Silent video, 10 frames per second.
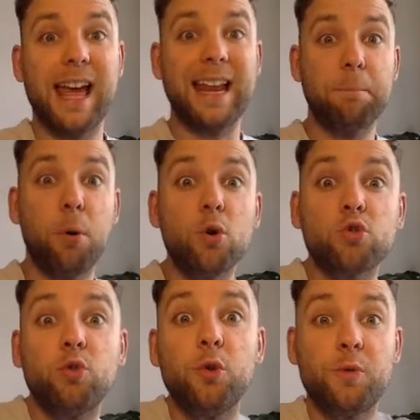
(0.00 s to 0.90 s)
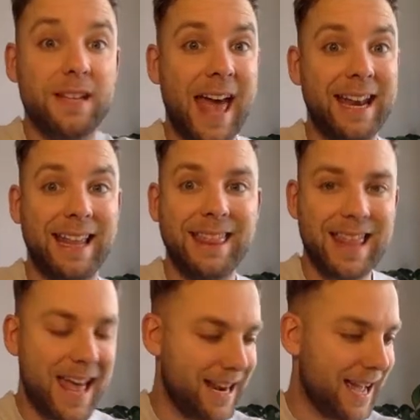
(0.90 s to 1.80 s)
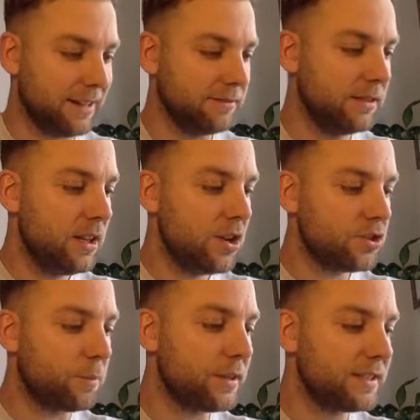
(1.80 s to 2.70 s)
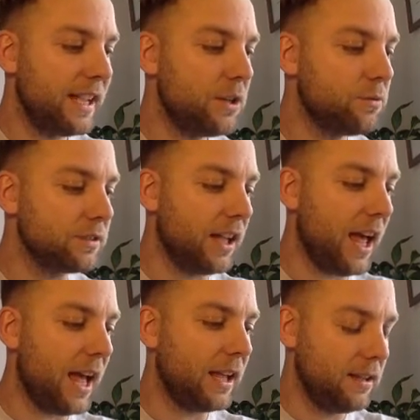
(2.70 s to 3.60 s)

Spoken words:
it puts root 10 in there now. So press equals again.